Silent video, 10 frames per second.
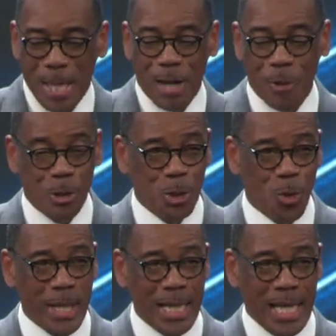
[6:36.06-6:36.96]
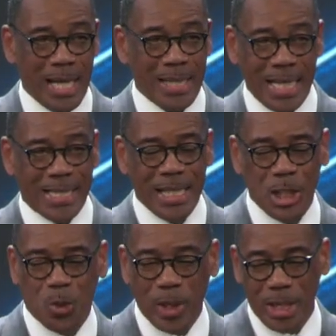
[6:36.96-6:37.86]
In verse 20, 19
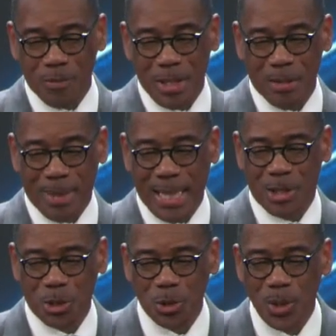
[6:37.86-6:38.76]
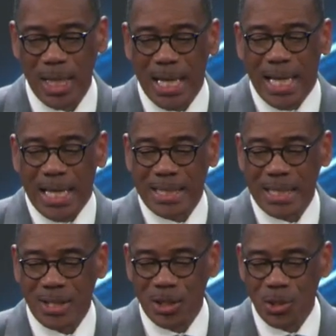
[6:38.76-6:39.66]
and 20 of Nehemiah 2, he
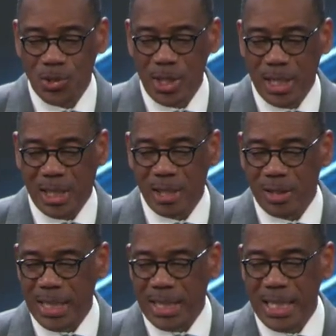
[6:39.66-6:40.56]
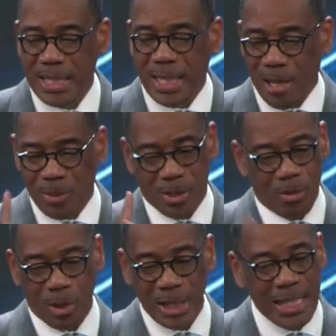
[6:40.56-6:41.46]
says, you see clearly anything, I'm
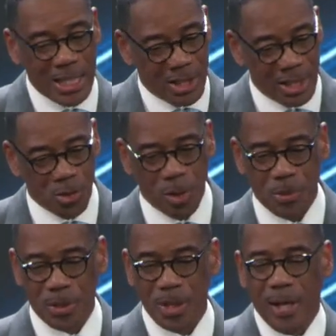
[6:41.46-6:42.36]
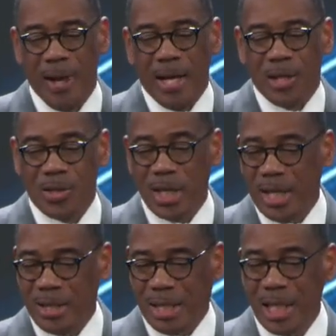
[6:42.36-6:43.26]
going to lead into the scripture. You
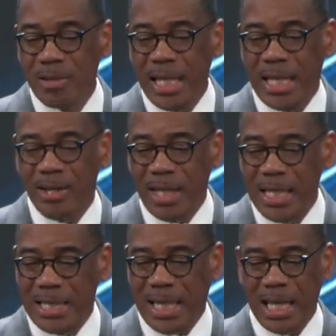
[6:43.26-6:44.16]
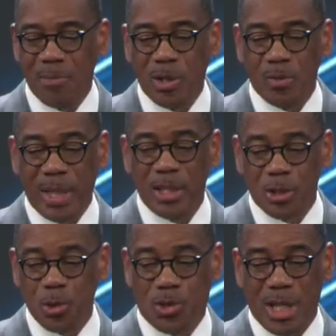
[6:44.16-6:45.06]
see, clearly here, anytime you get ready to
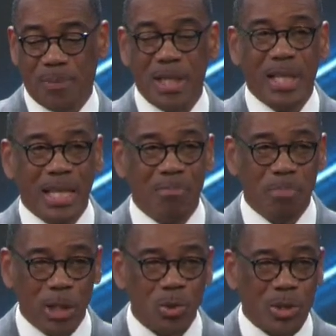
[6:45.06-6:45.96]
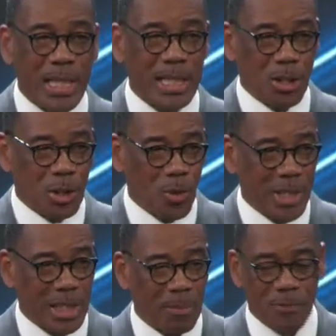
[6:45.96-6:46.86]
do something in building or
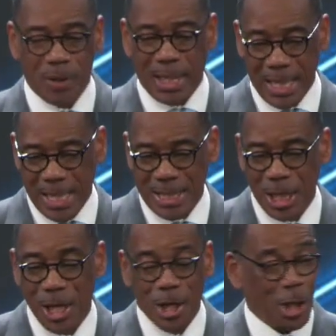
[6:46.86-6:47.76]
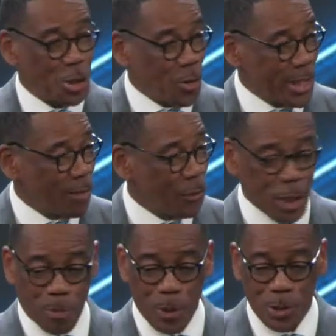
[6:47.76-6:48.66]
doing something for God or doing something for
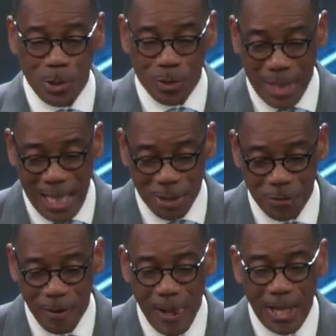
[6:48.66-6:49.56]
your personal life,